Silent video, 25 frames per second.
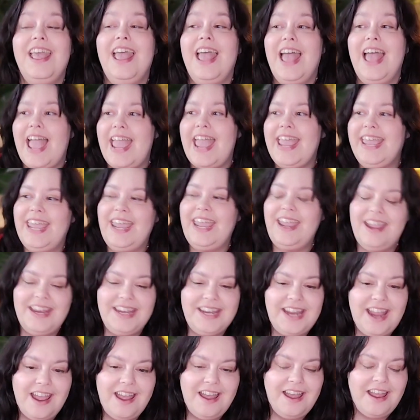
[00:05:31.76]
I
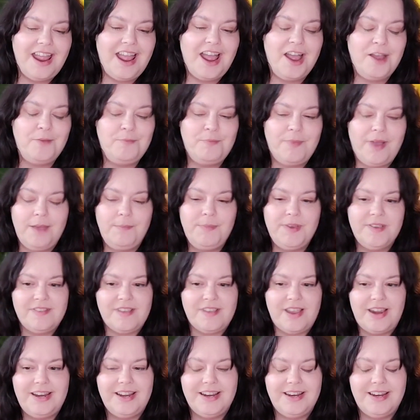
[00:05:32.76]
can, yeah. I'm
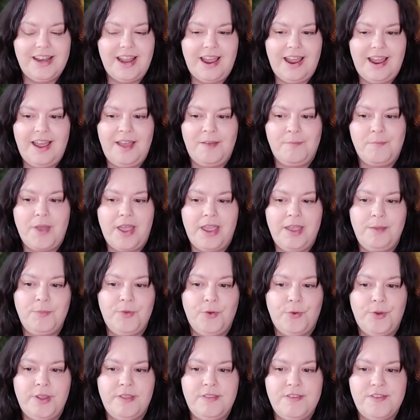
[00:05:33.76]
excited. I am
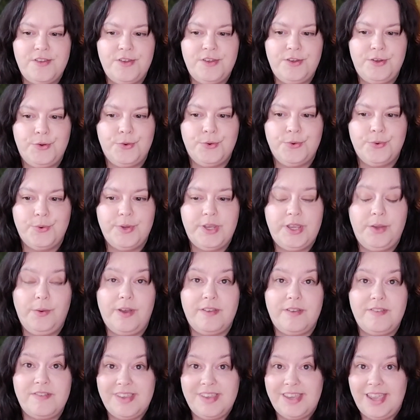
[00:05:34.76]
going to
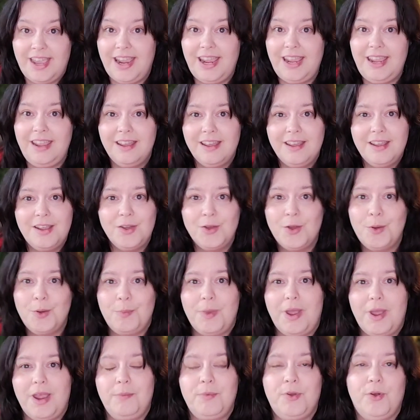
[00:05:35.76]
USDA.
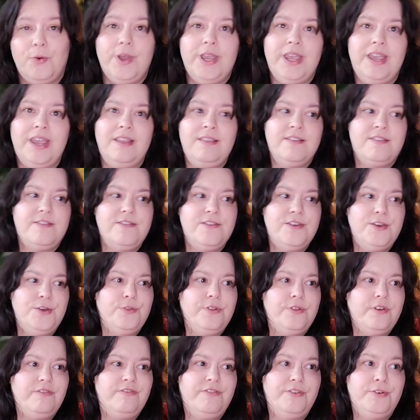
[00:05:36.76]
I'm going into
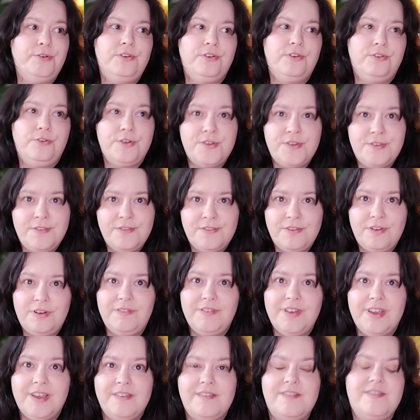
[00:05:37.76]
the Food and Nutrition
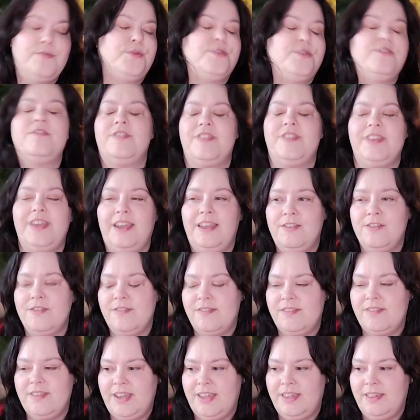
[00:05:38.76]
Service, which is the
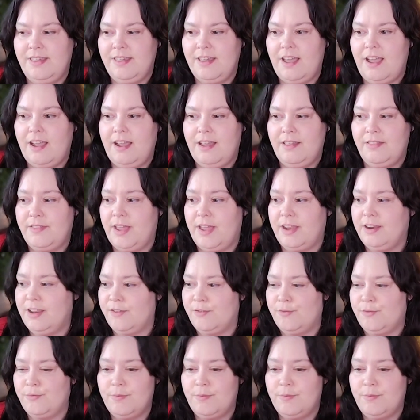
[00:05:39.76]
agency that is